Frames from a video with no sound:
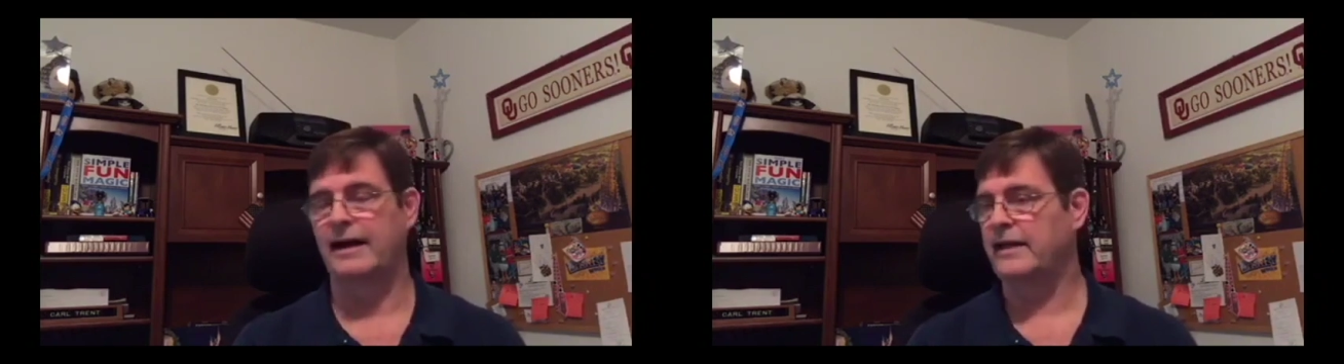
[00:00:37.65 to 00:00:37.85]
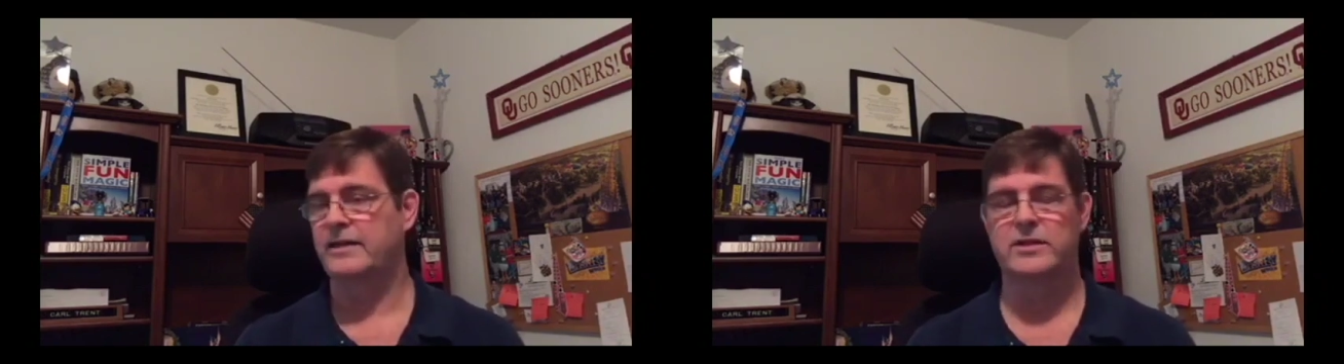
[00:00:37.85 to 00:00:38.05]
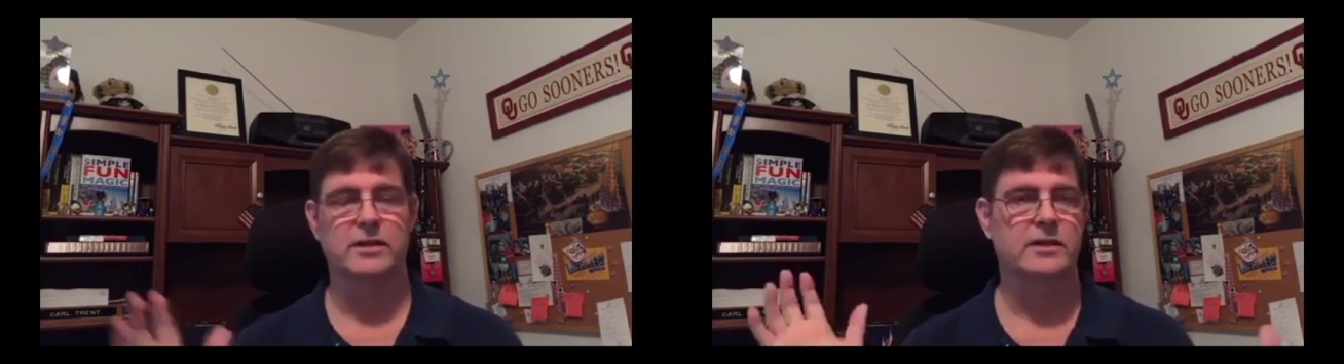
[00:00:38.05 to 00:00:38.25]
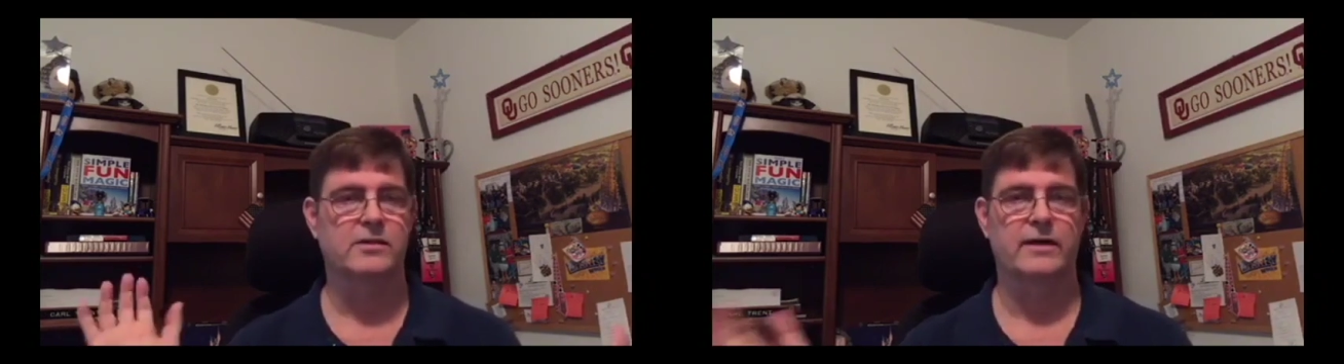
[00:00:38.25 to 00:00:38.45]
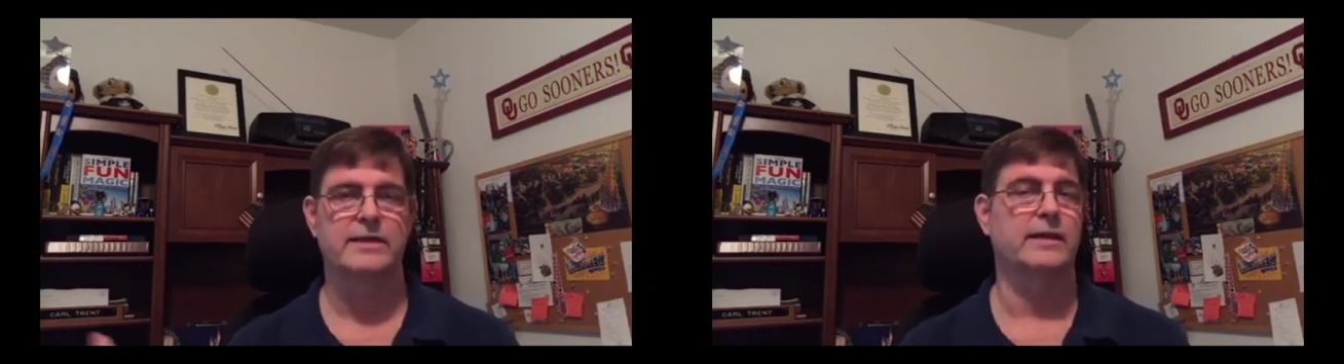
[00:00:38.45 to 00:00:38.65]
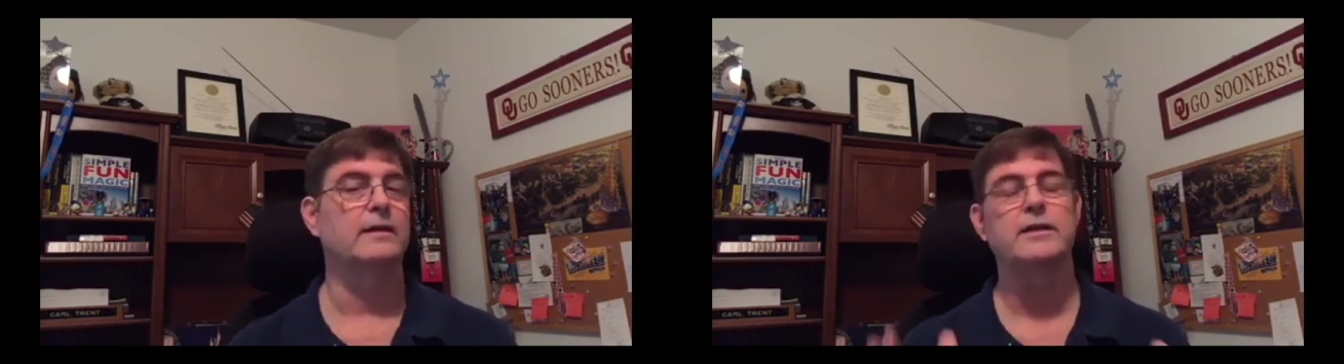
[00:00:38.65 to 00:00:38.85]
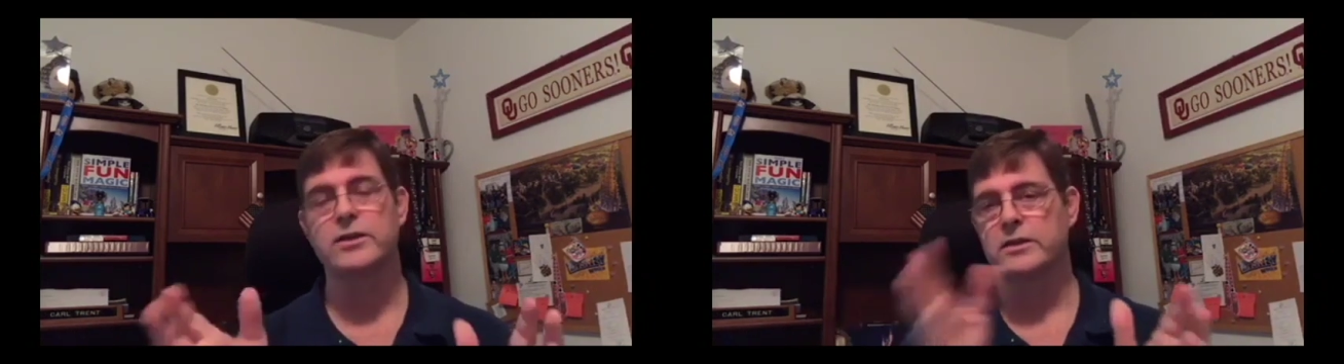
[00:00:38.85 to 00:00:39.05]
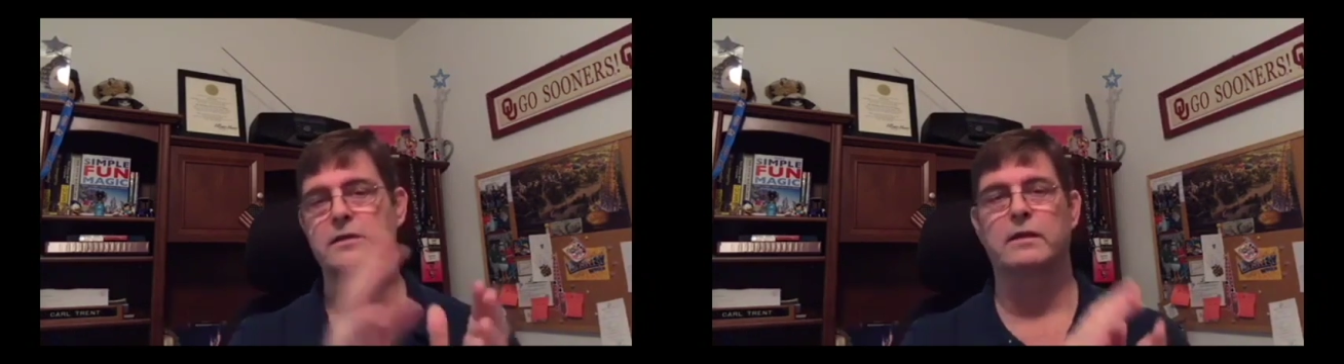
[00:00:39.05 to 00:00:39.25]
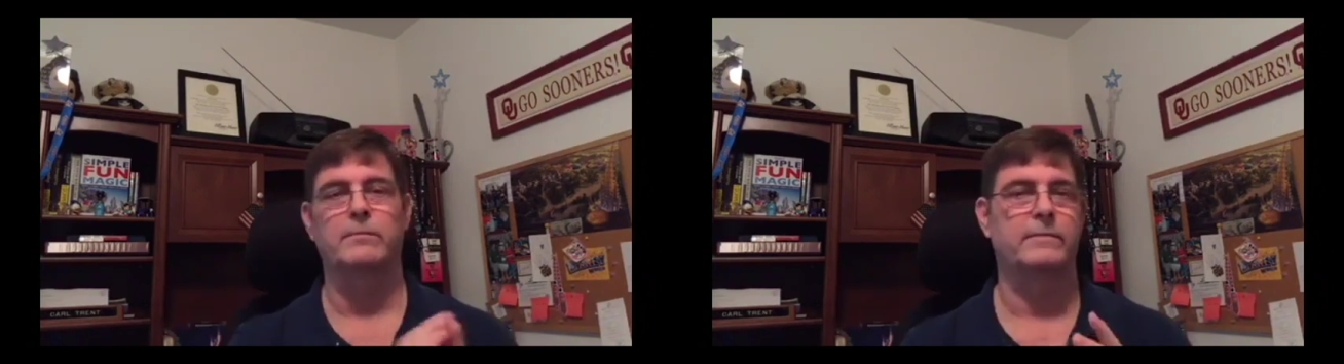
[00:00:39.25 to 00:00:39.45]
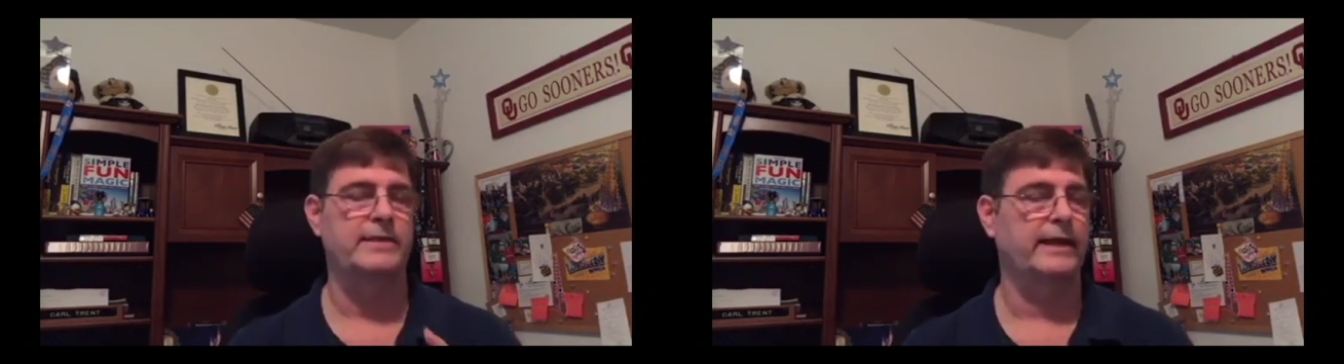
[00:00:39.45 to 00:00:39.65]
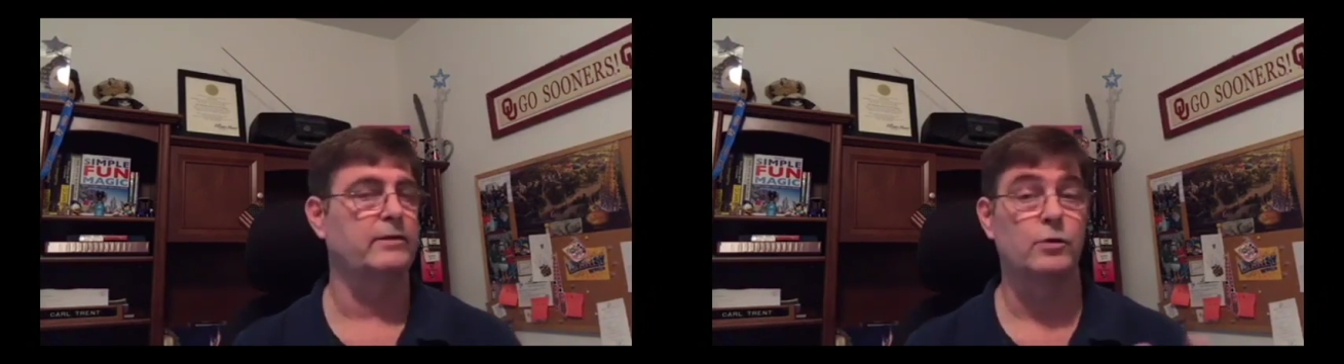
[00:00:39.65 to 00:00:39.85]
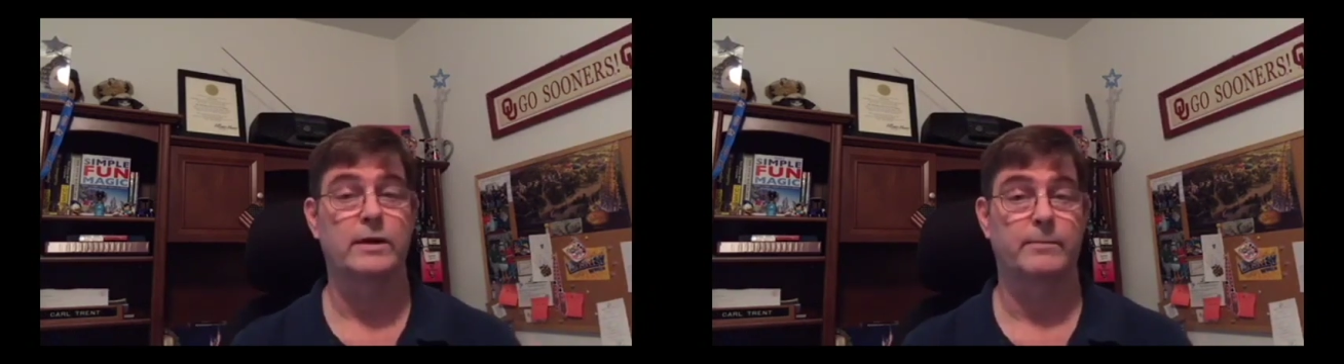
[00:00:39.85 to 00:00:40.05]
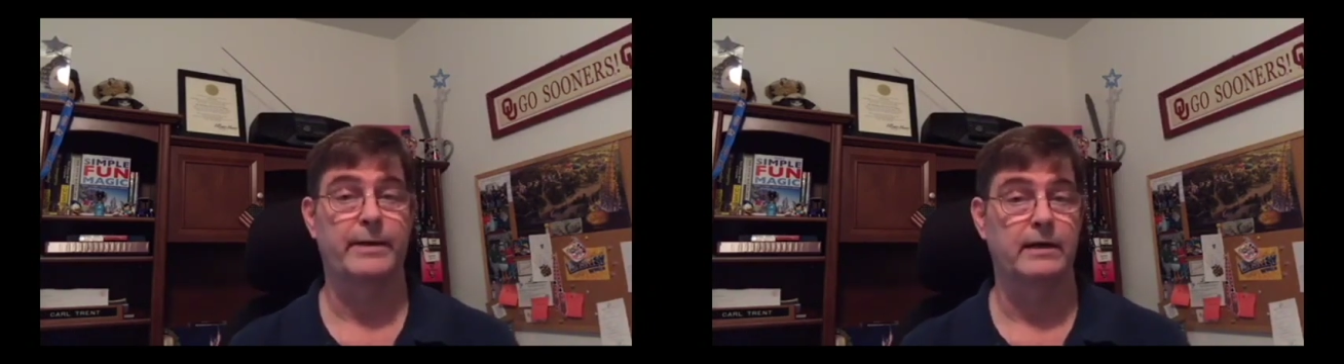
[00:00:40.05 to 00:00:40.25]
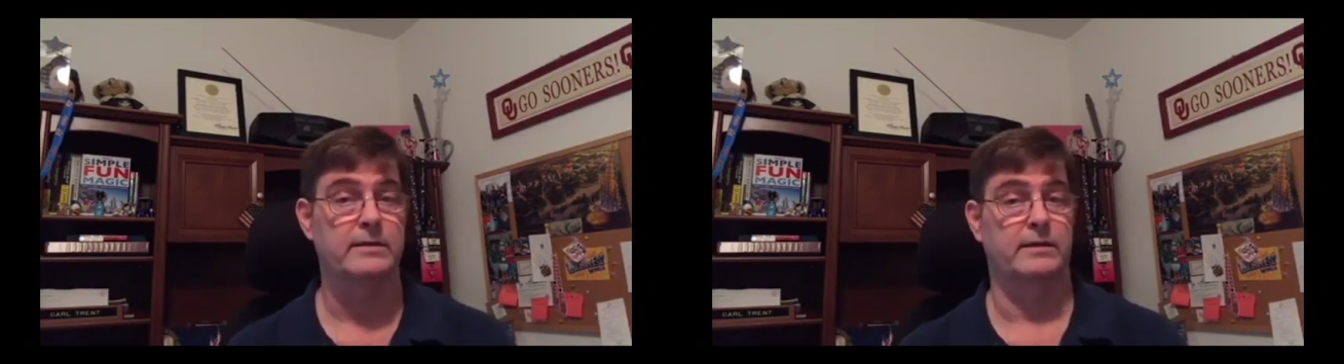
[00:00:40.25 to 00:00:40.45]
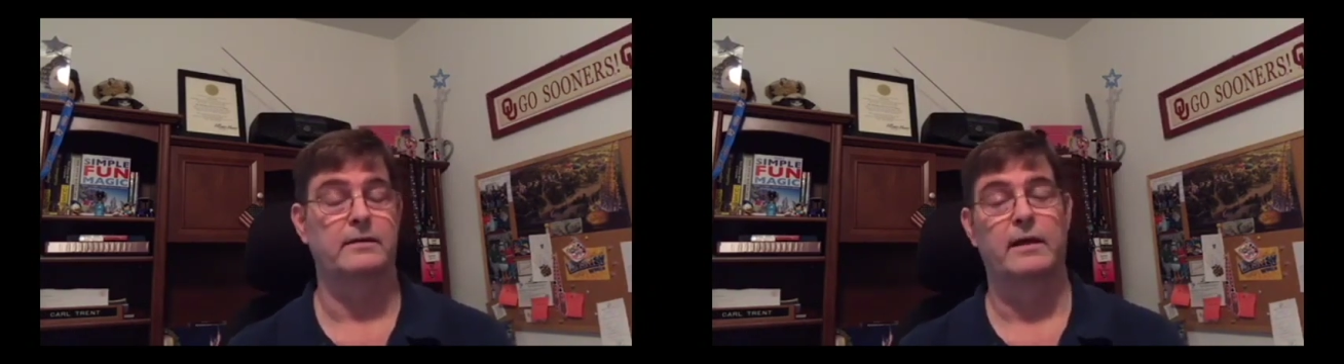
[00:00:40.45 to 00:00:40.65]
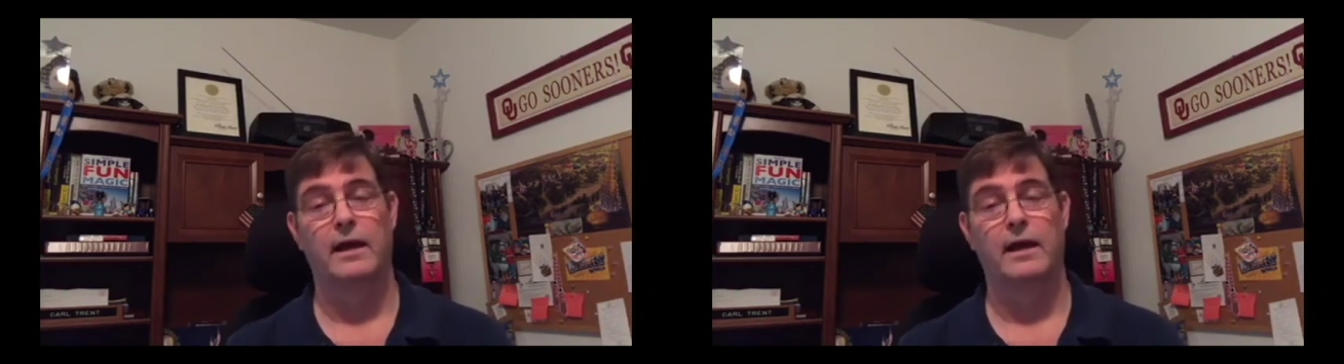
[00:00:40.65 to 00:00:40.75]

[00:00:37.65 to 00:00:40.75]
It's just crazy. Let's just do a comparison.